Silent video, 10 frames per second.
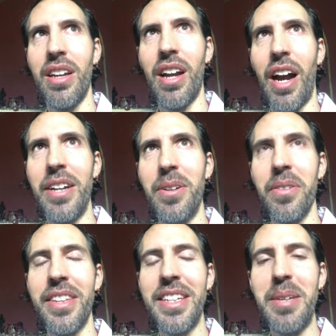I don't
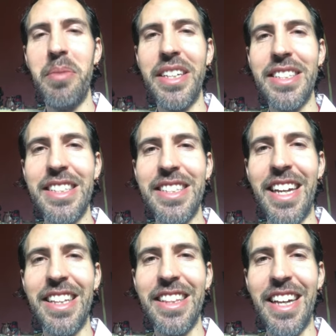think he means to say
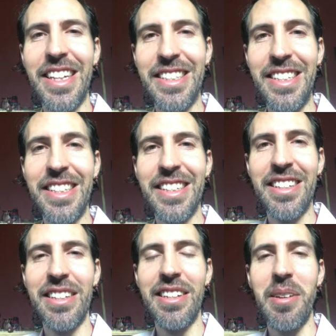lazy,
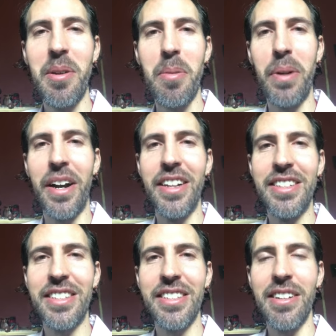
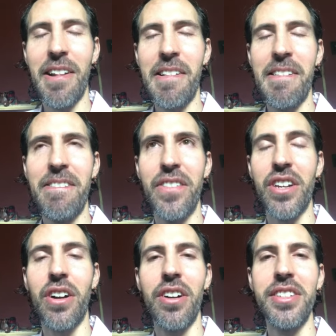but the
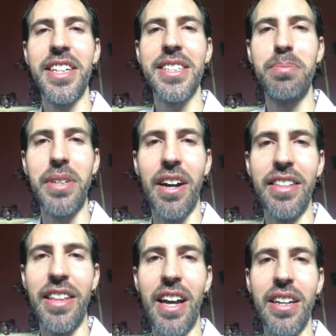context behind
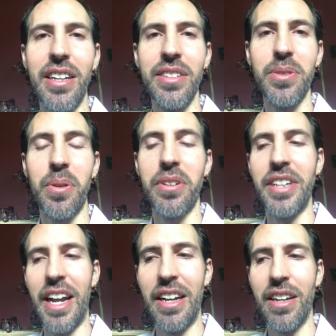that is
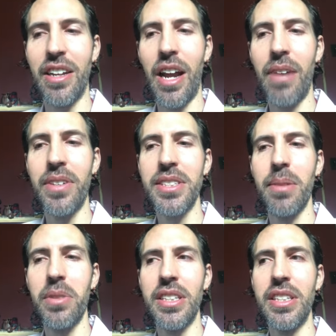organic. Having
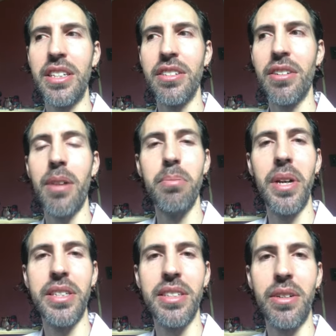something that you're not
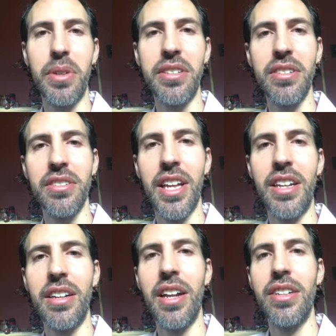messing with, you're
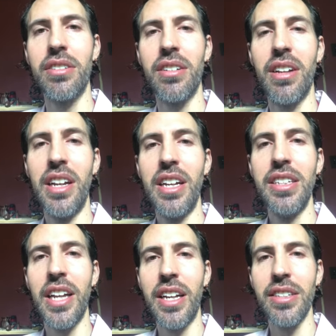letting nature
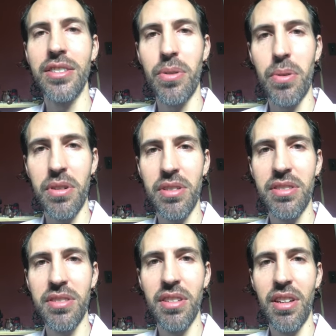take its course.